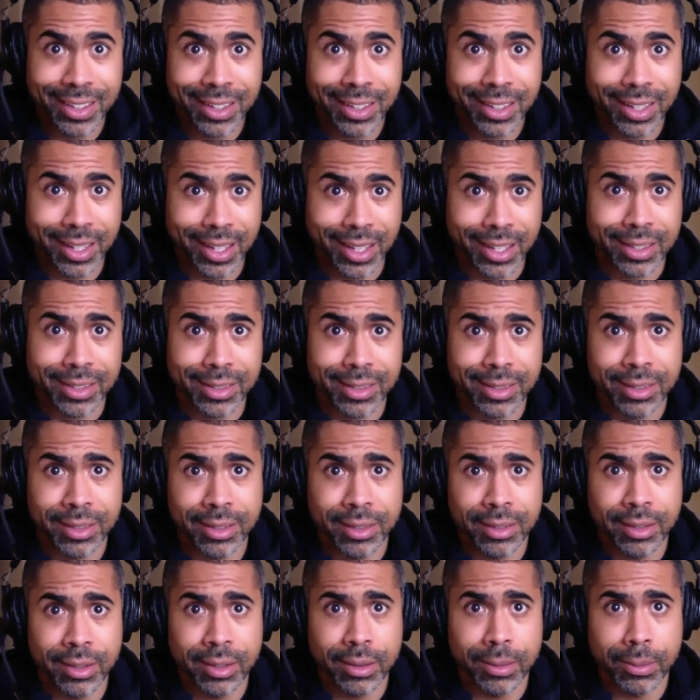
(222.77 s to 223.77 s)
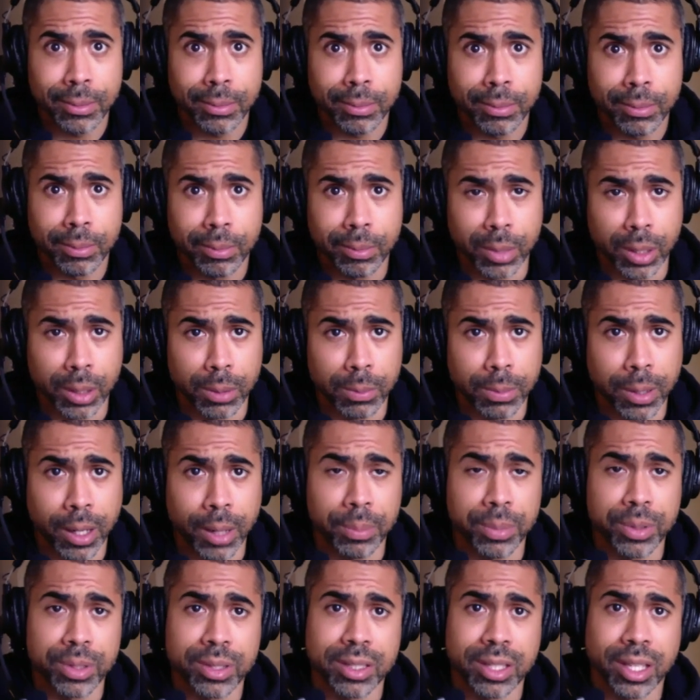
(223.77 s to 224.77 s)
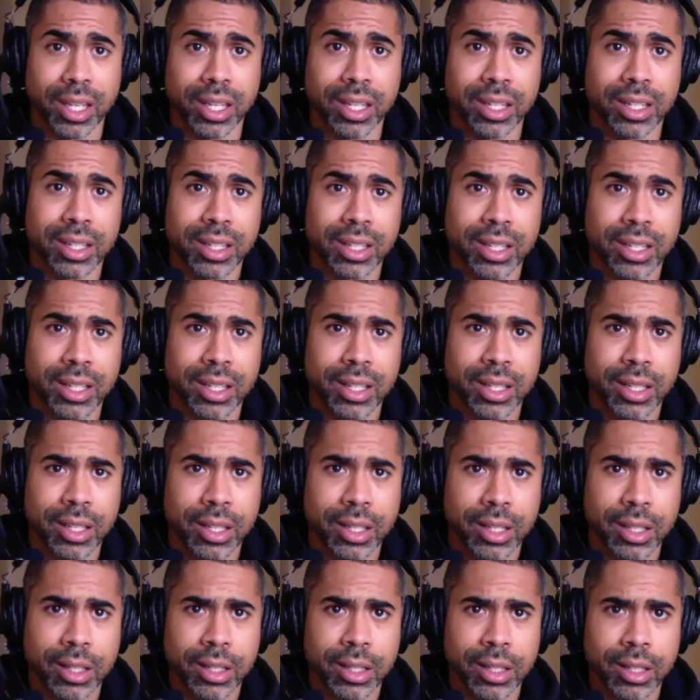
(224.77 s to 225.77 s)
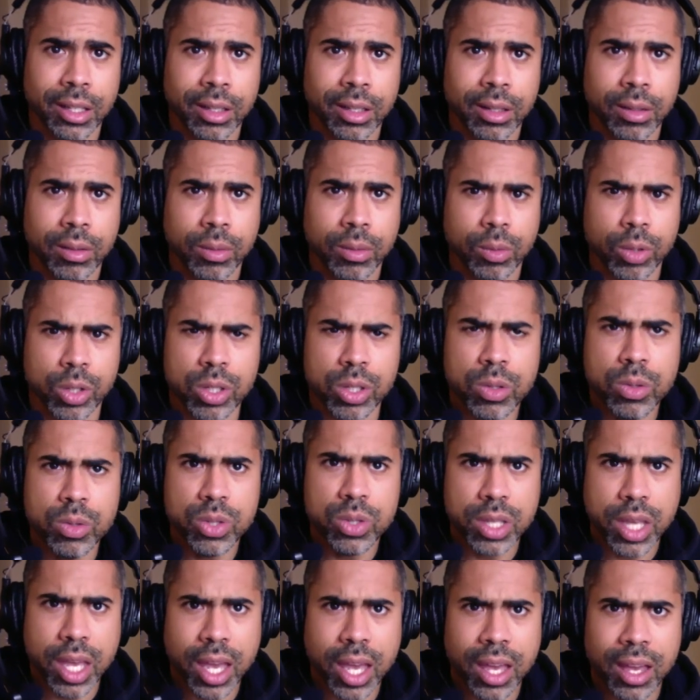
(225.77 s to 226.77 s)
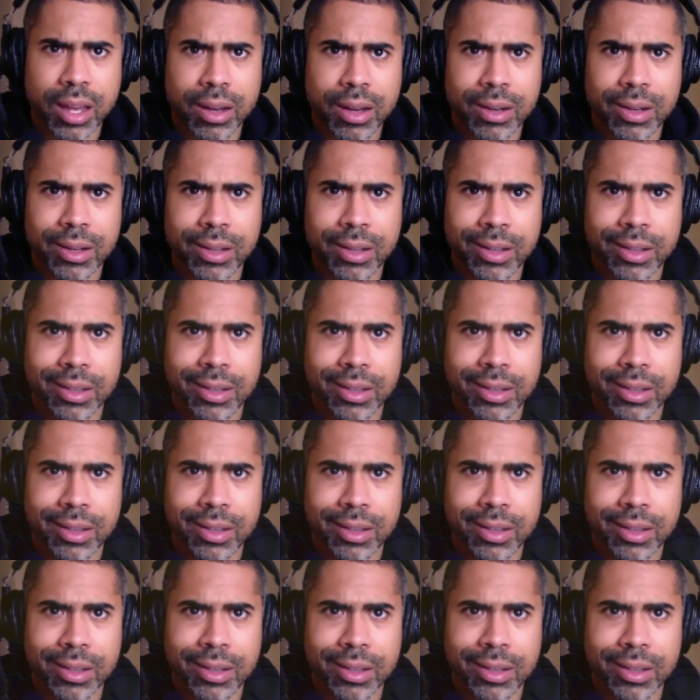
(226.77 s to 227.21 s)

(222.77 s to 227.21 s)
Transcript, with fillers: Yes, Big Papa said. Was you scared?